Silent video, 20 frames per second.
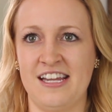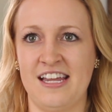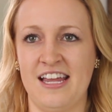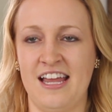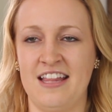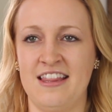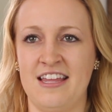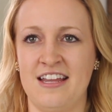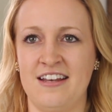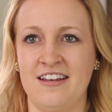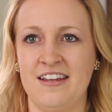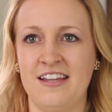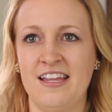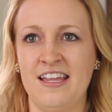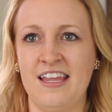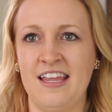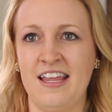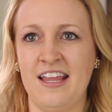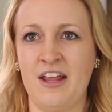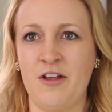And then
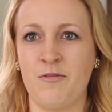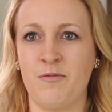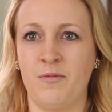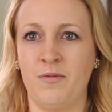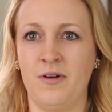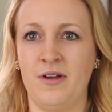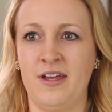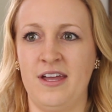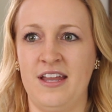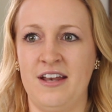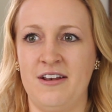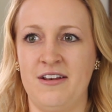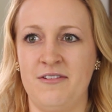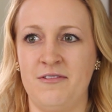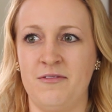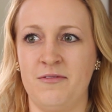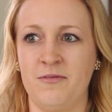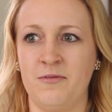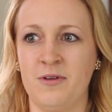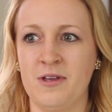
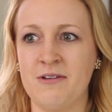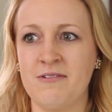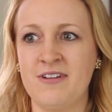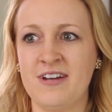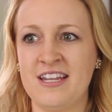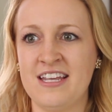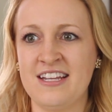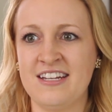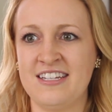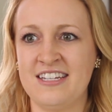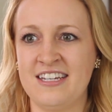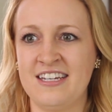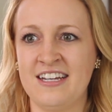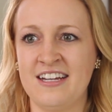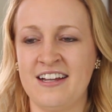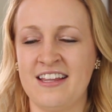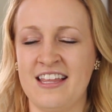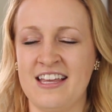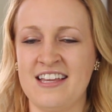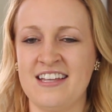when we would eat
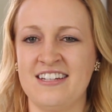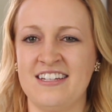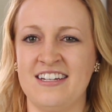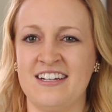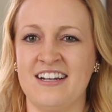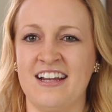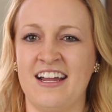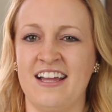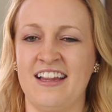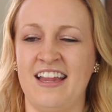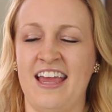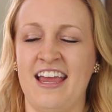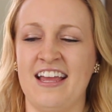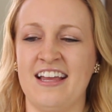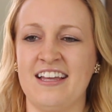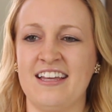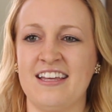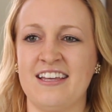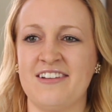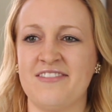dinner, they eat dinner at
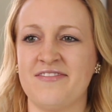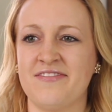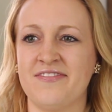like